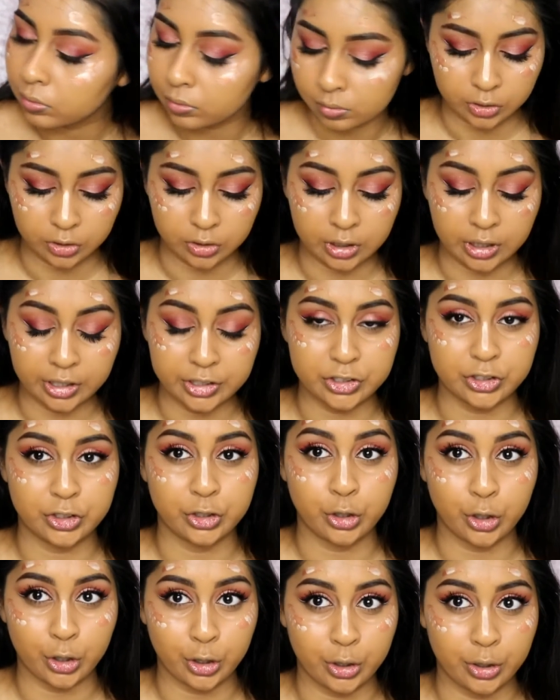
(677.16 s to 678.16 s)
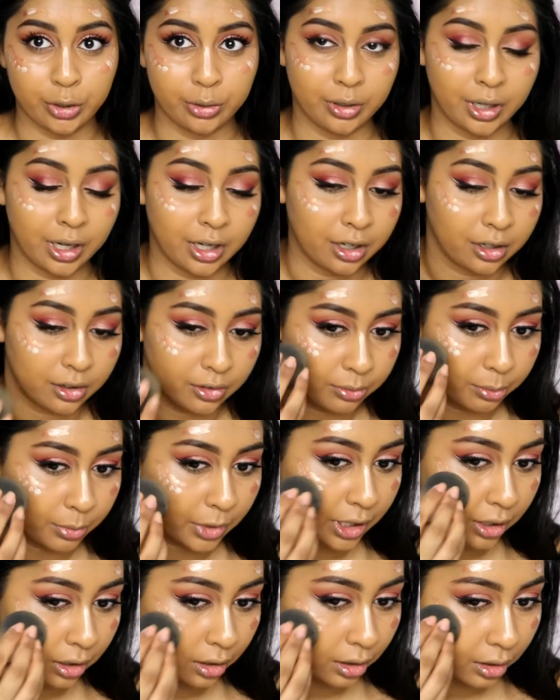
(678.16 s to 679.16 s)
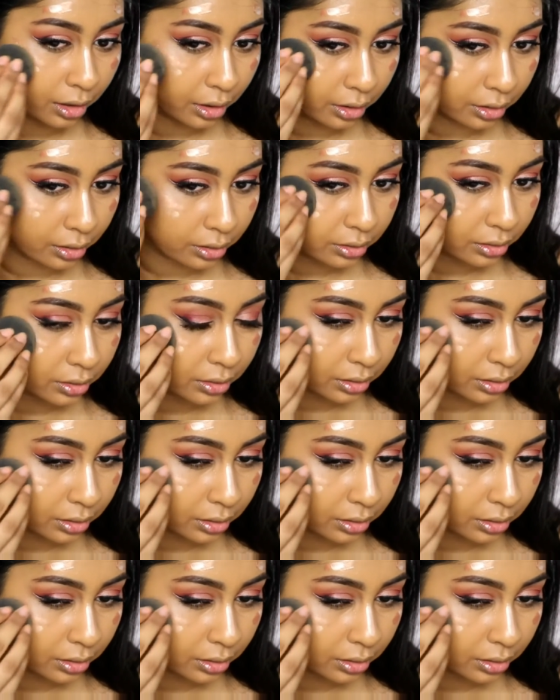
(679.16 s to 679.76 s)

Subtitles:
You guys know I love my glow.